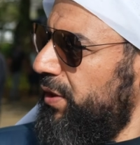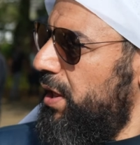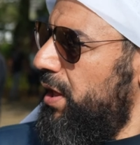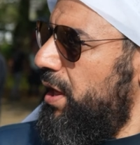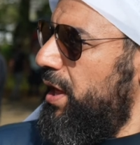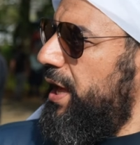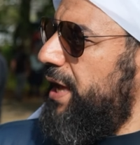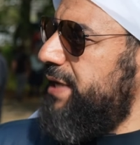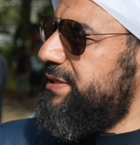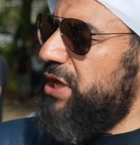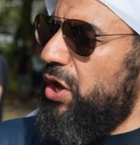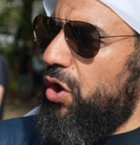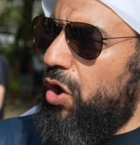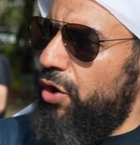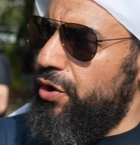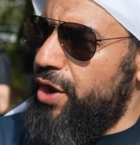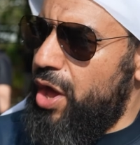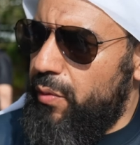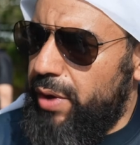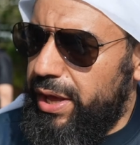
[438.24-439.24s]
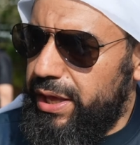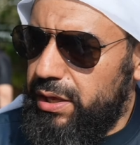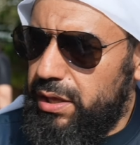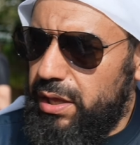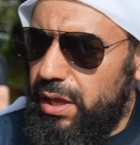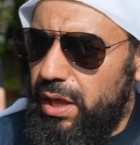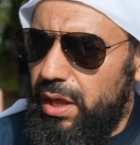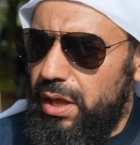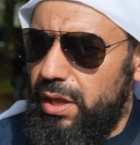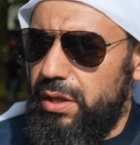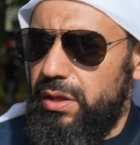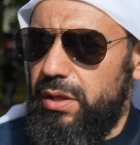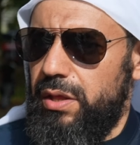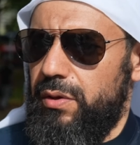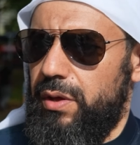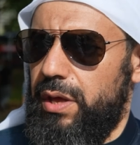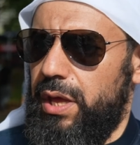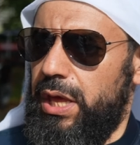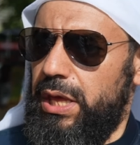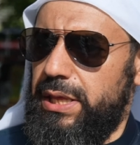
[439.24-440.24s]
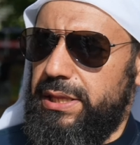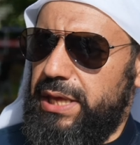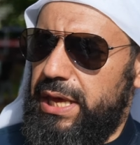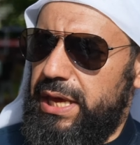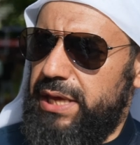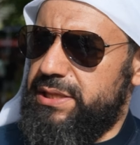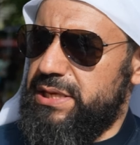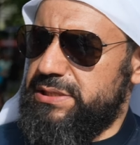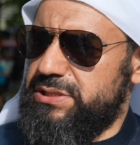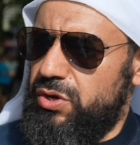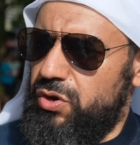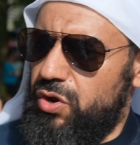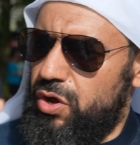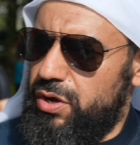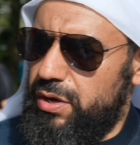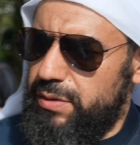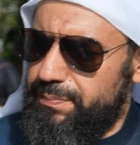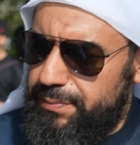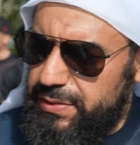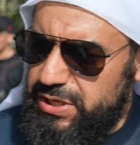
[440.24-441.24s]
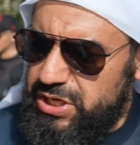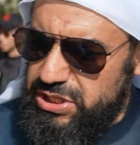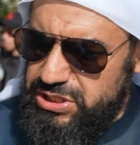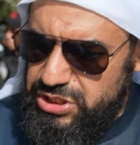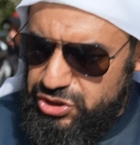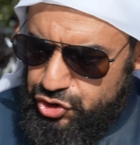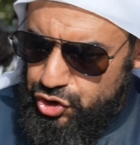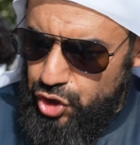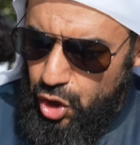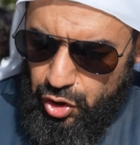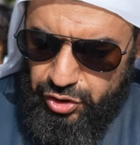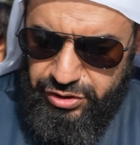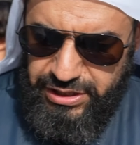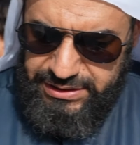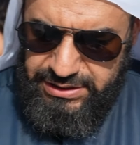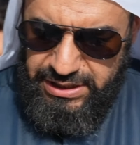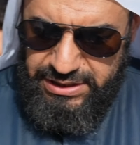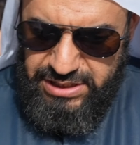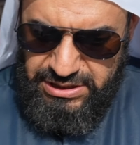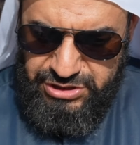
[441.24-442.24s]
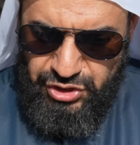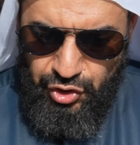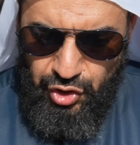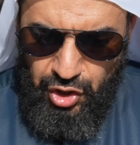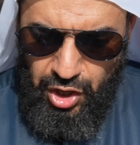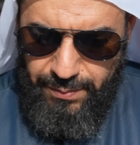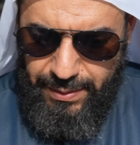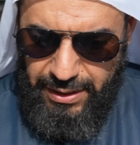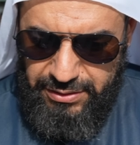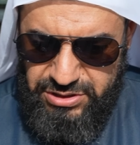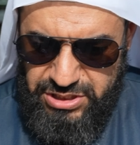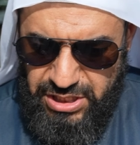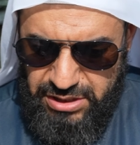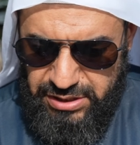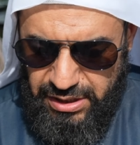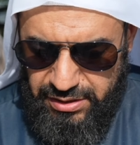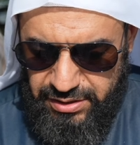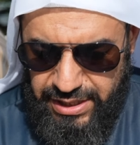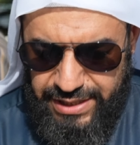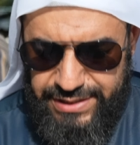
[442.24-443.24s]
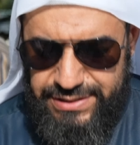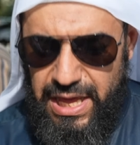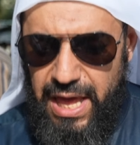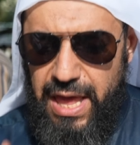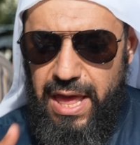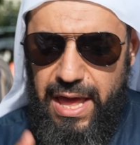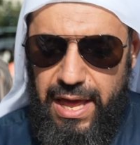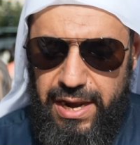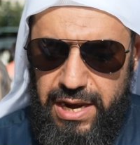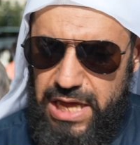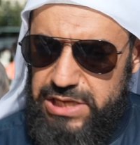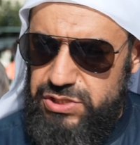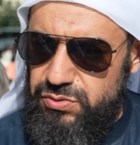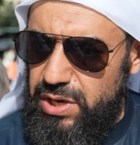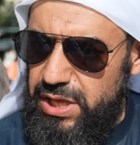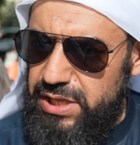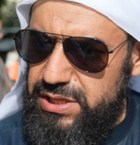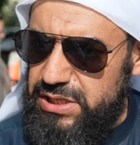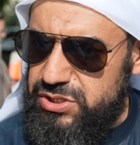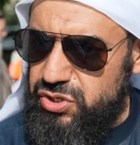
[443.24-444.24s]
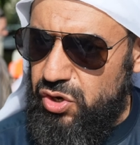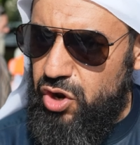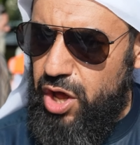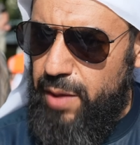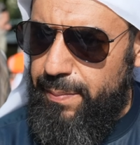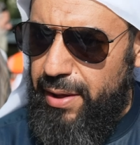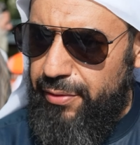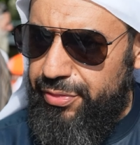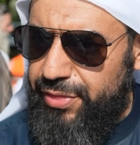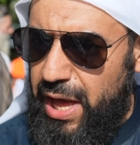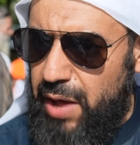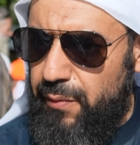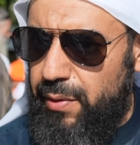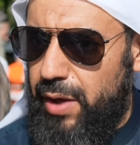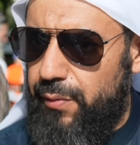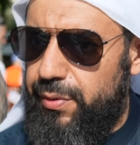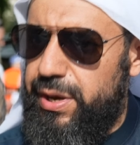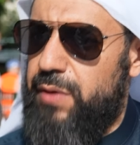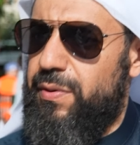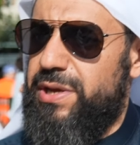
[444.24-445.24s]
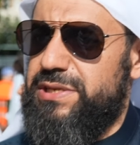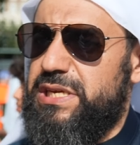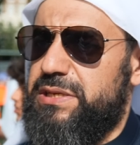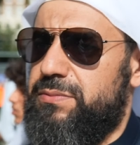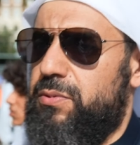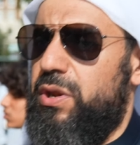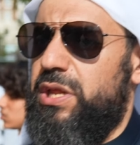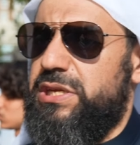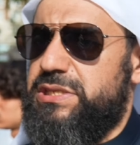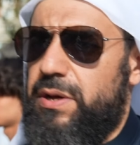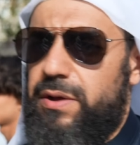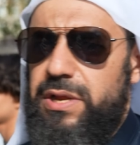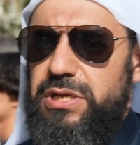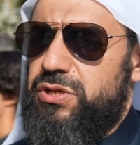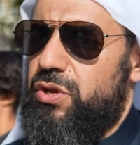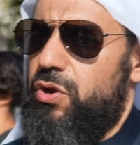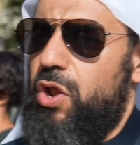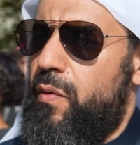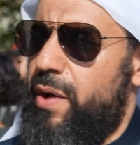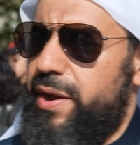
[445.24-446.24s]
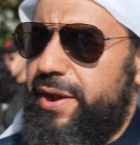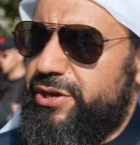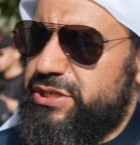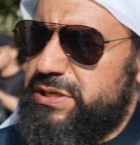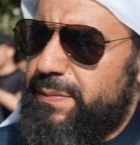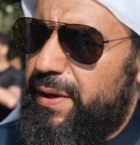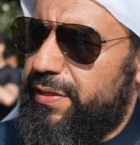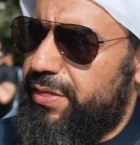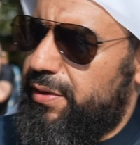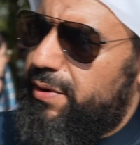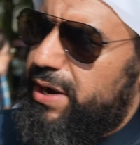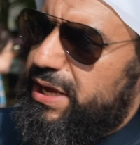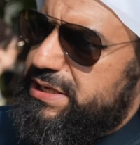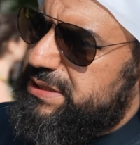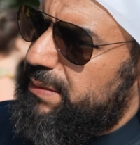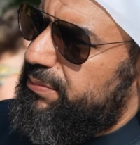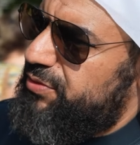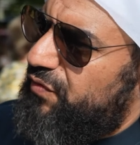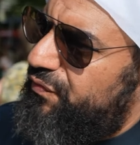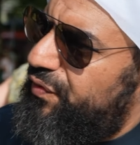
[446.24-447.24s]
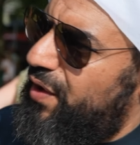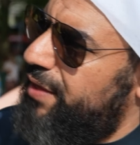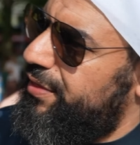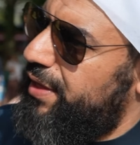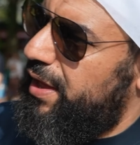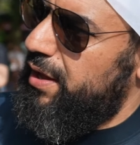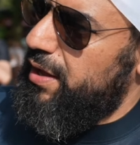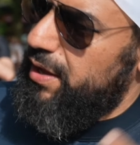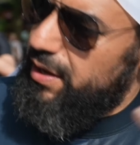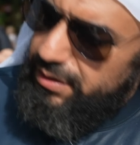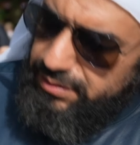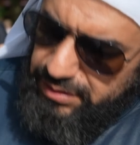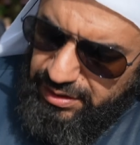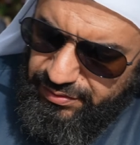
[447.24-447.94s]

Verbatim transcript: Yeah. Is he all knowing? He, he doesn't know. He just showed yeah. that he doesn't know about certain things. And as well, he doesn't know about Dawa. When he was mm. when his dawah, no one knows about Dawa except the Father, yes.